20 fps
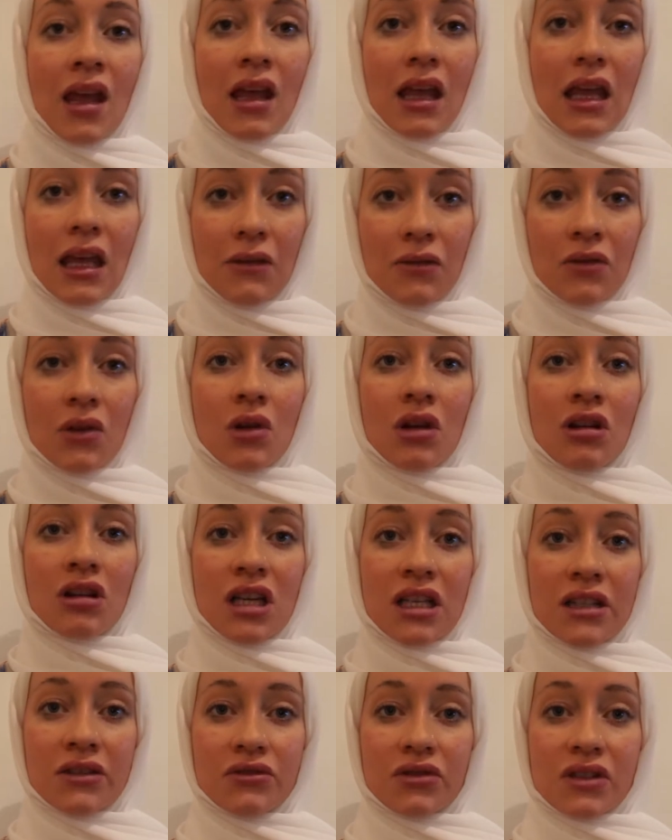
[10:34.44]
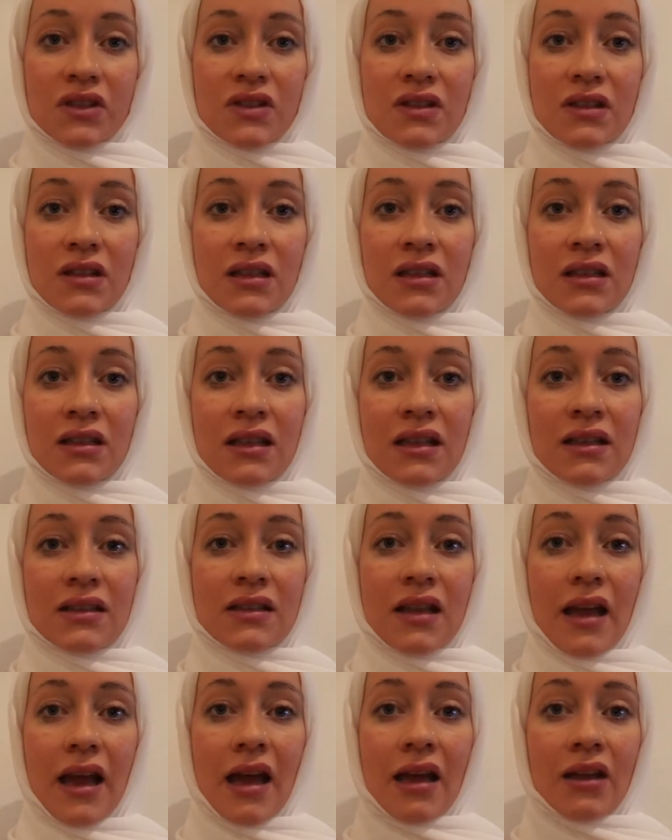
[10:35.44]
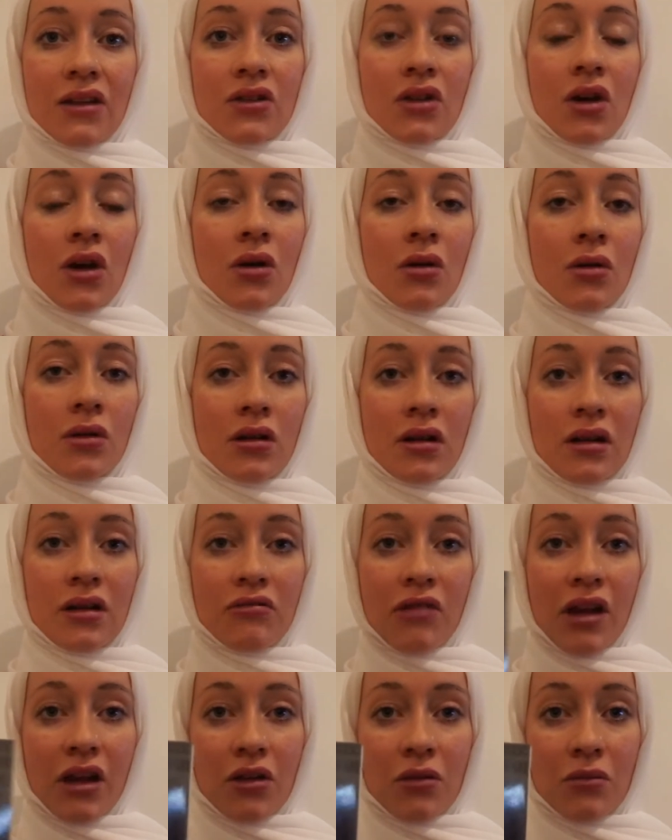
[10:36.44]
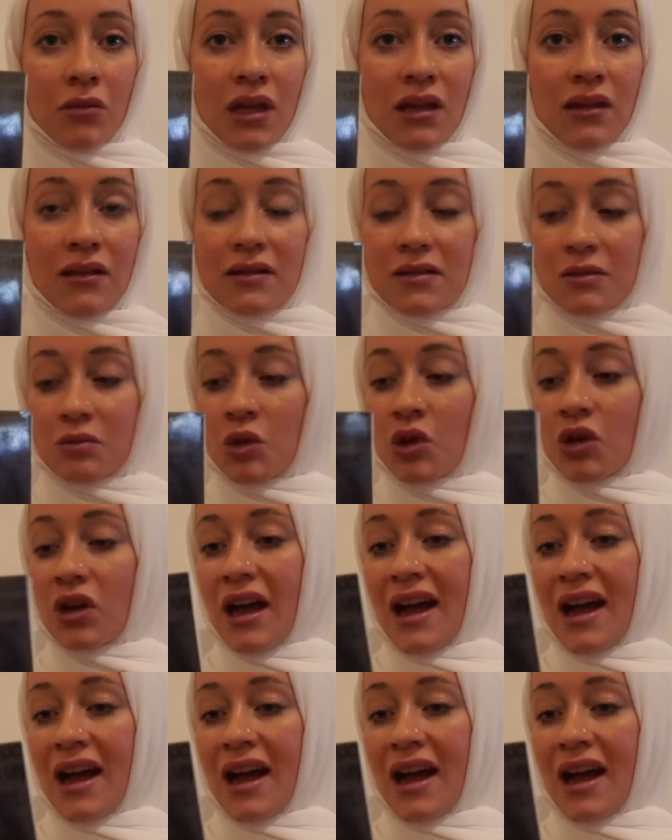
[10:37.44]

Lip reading: if you are interested in this, I totally recommend this book.